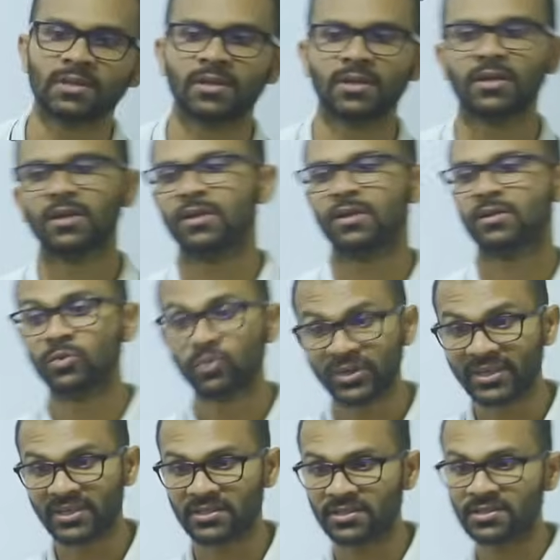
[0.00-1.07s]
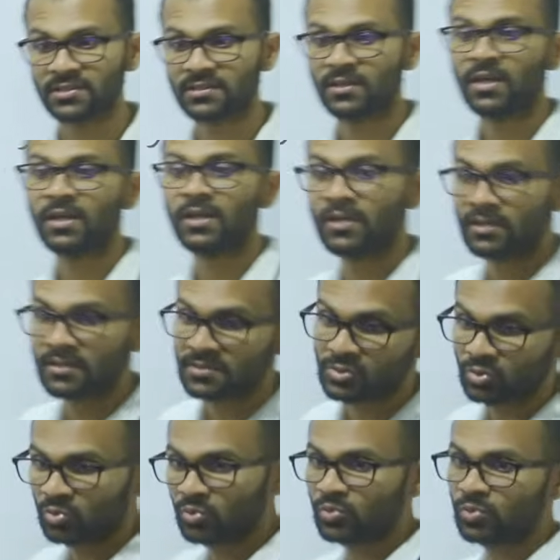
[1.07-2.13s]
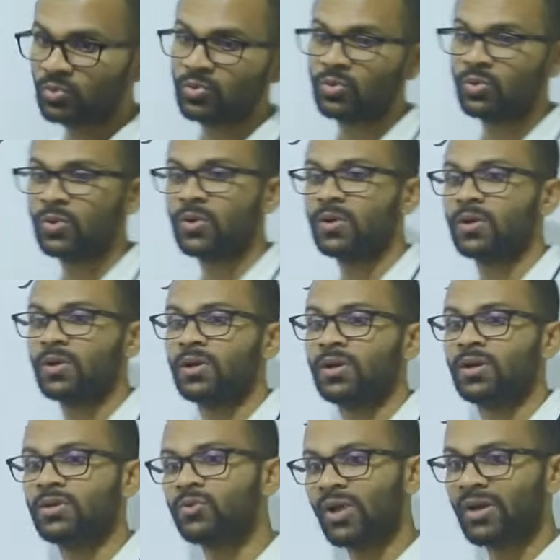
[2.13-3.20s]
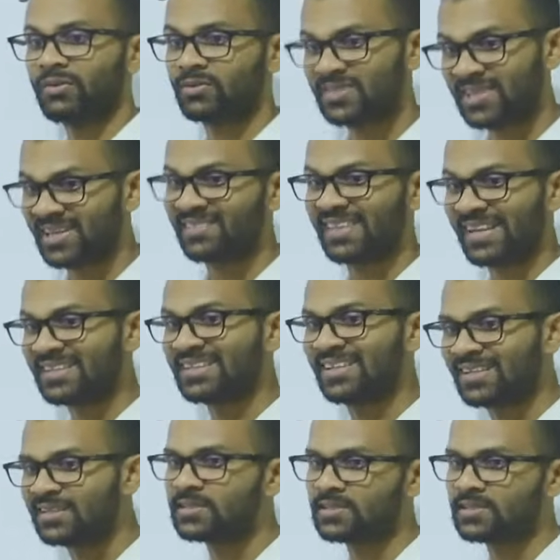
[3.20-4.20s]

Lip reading: two integers. So you have to change that concept